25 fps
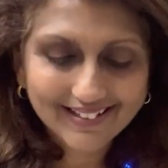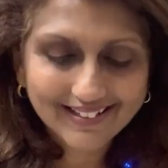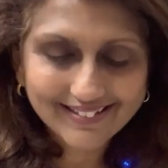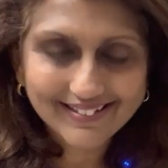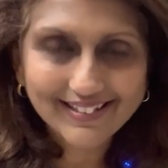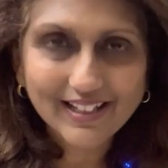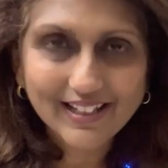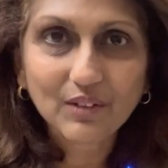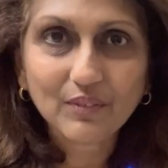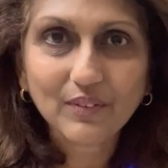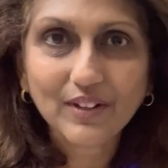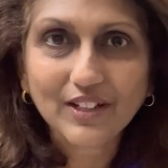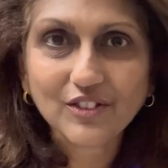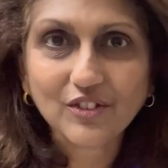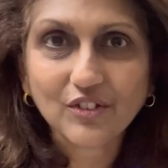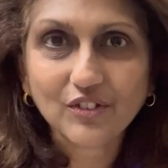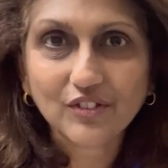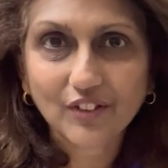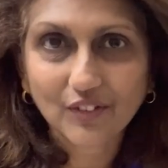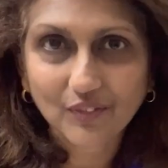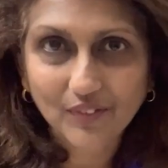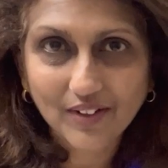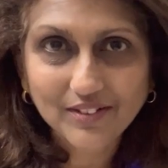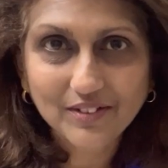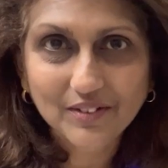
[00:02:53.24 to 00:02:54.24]
salvage
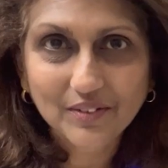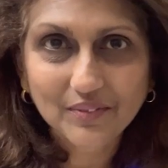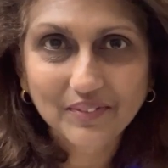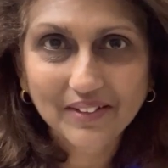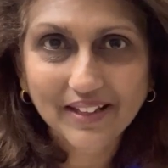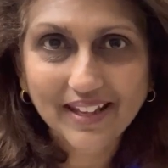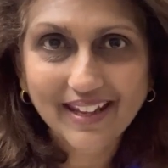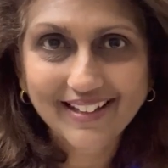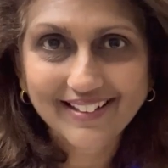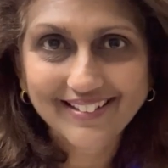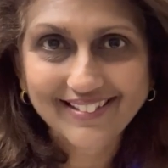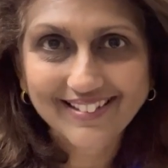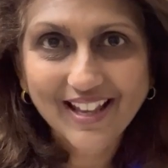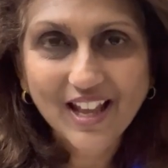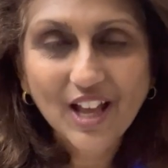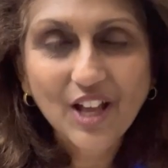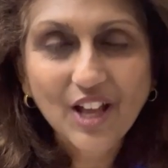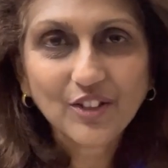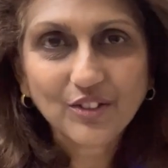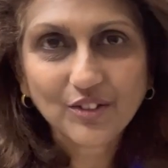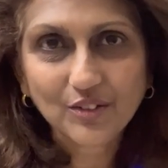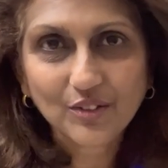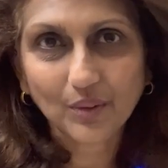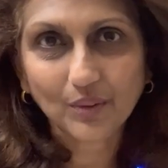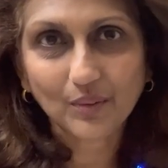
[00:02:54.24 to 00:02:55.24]
the rest of the eggs.
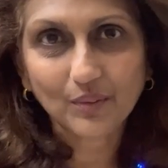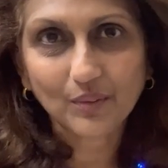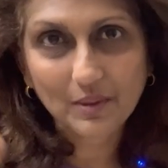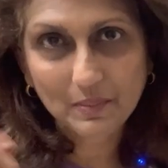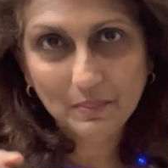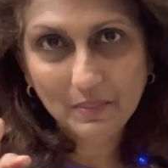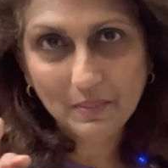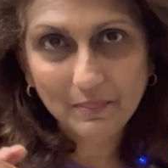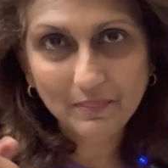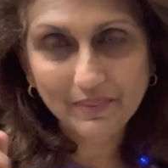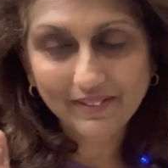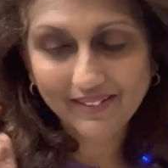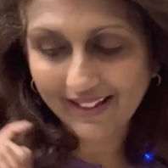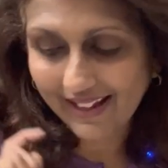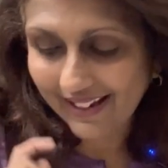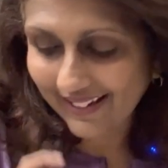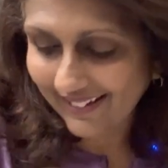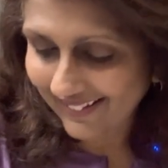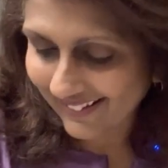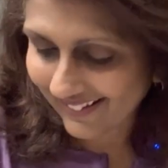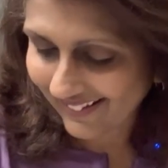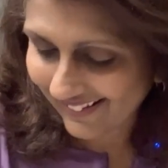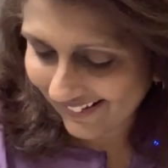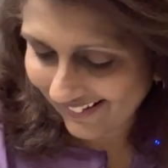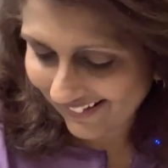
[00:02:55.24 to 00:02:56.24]
So remember that,
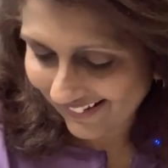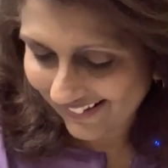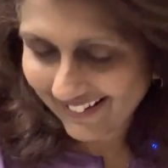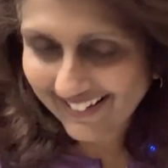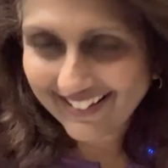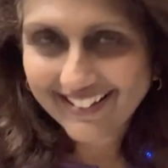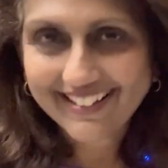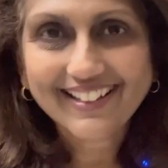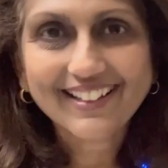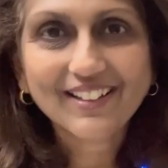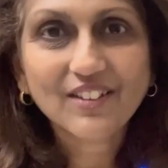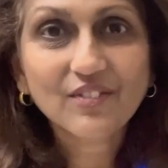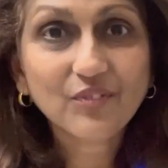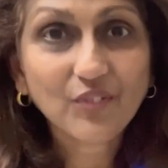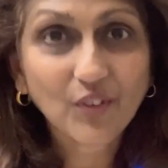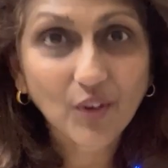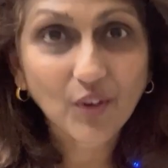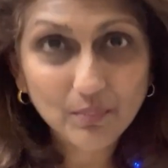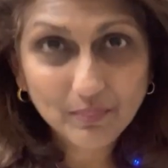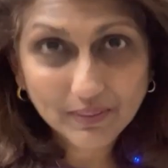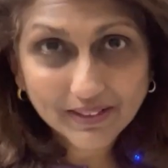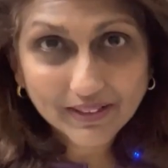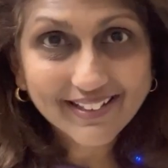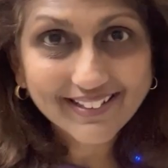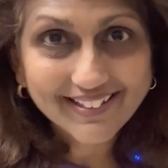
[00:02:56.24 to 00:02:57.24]
for
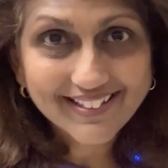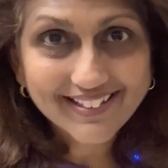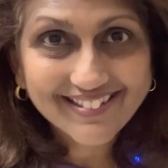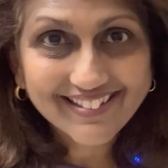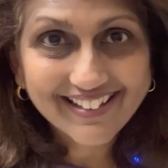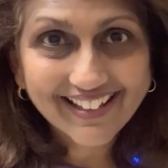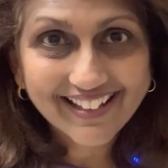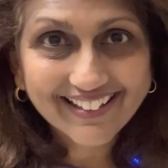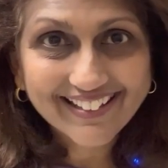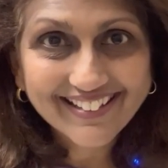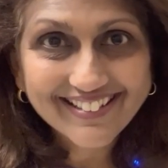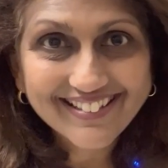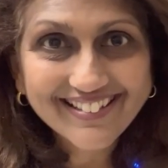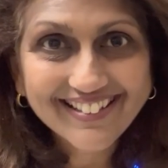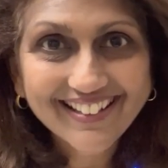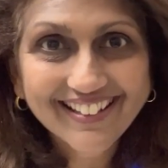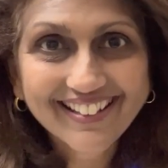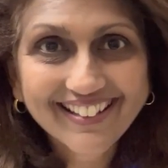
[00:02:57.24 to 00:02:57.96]
beginners that is.